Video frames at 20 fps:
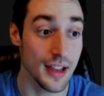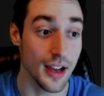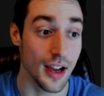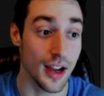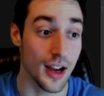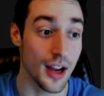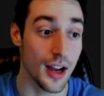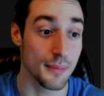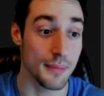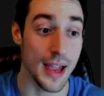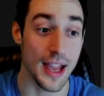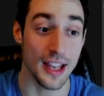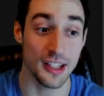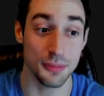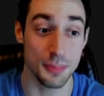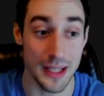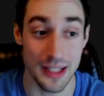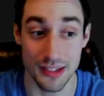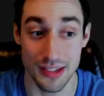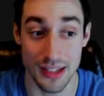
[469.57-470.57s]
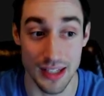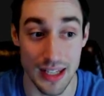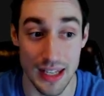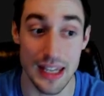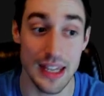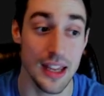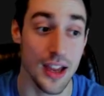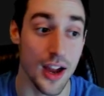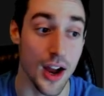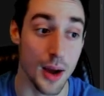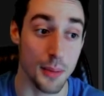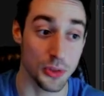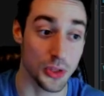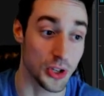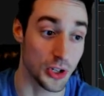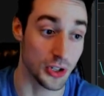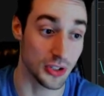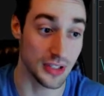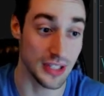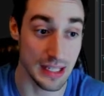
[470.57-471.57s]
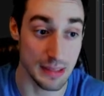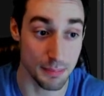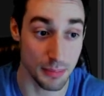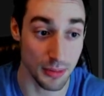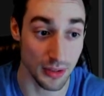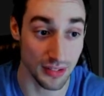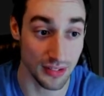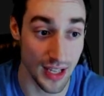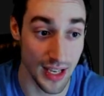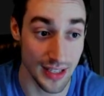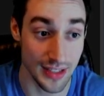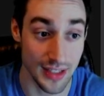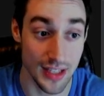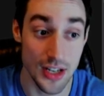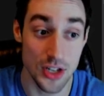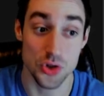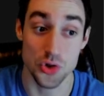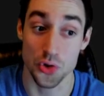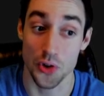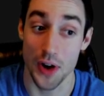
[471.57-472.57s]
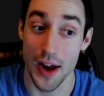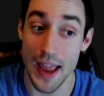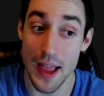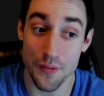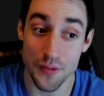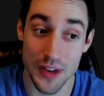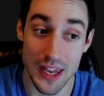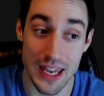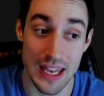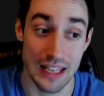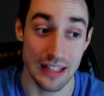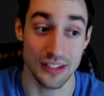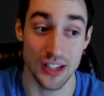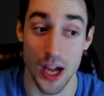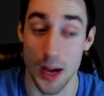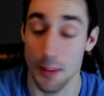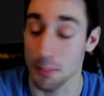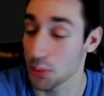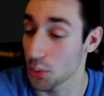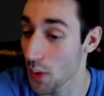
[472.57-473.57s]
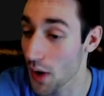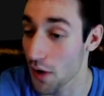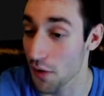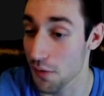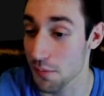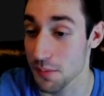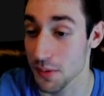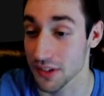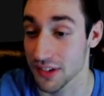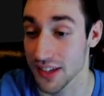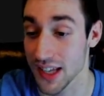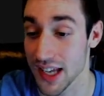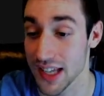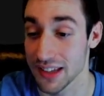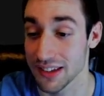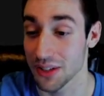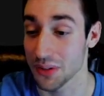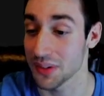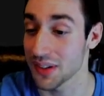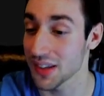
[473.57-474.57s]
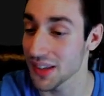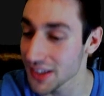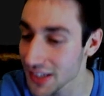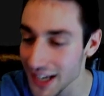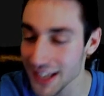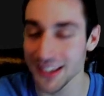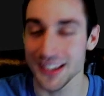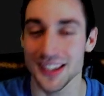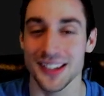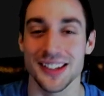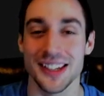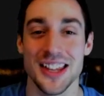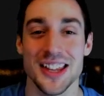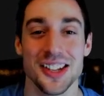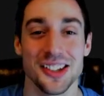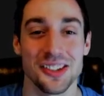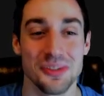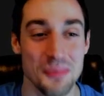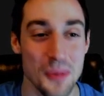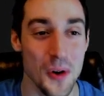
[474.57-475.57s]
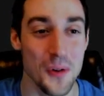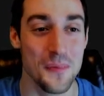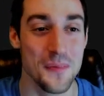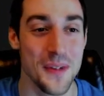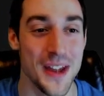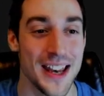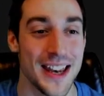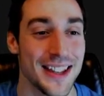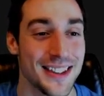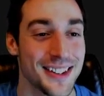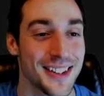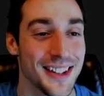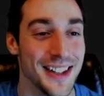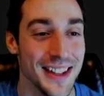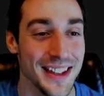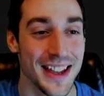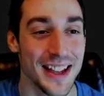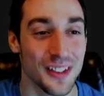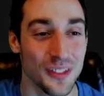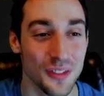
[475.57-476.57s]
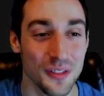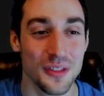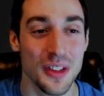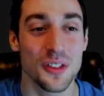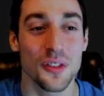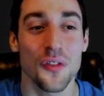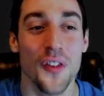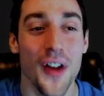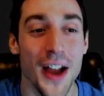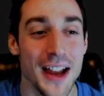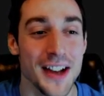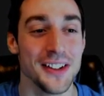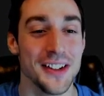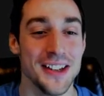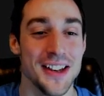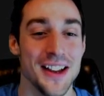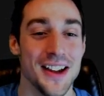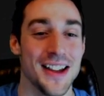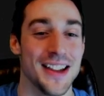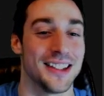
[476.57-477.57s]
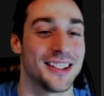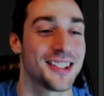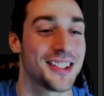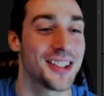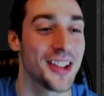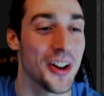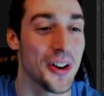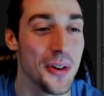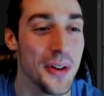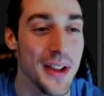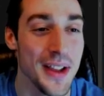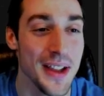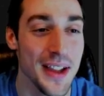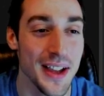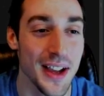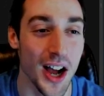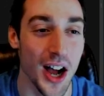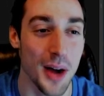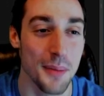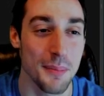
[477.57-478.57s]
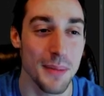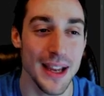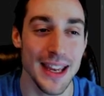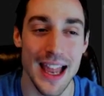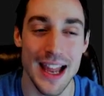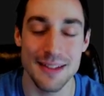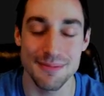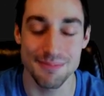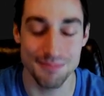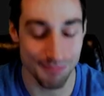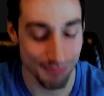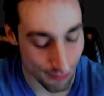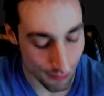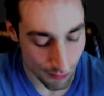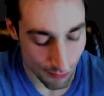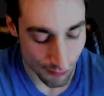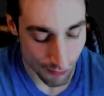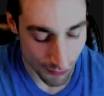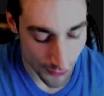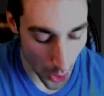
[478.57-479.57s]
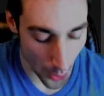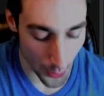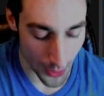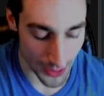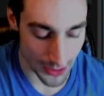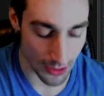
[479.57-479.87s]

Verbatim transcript: Um, SPCE up 13%, DraftKings up 12%. So it's nice to see this movement. It's it's it's finally nice. So um, again, no one